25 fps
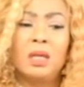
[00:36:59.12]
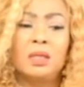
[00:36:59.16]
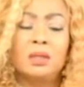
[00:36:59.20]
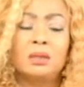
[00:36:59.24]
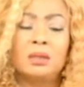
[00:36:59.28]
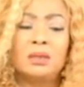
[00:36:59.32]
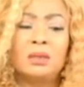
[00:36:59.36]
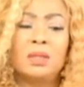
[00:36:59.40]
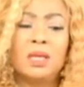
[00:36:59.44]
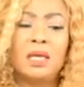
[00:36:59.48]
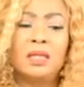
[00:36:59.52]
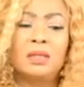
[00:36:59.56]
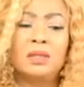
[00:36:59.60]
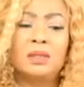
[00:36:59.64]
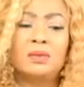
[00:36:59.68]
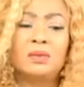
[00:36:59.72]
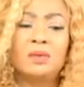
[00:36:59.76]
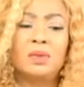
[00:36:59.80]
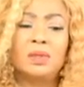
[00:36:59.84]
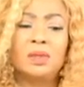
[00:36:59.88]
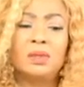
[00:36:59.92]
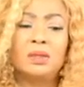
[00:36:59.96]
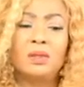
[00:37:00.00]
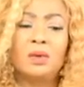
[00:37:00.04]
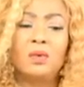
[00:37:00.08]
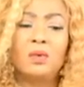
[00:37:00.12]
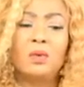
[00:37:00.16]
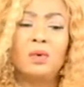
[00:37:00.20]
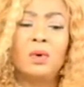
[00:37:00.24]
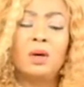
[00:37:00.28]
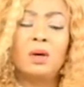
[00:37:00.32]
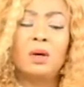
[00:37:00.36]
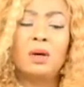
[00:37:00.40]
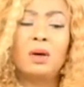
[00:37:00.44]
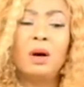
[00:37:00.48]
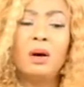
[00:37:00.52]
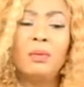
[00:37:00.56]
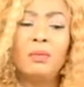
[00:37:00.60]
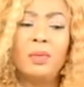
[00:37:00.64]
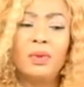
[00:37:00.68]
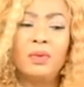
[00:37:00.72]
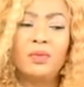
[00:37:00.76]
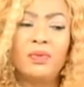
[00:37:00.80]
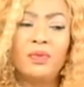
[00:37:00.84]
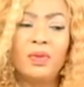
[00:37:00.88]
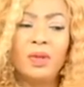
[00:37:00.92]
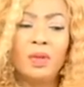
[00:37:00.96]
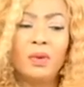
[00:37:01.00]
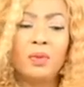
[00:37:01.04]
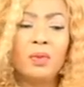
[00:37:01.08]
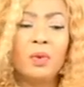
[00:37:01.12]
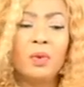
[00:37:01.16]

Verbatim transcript: So that's the question. What common thing,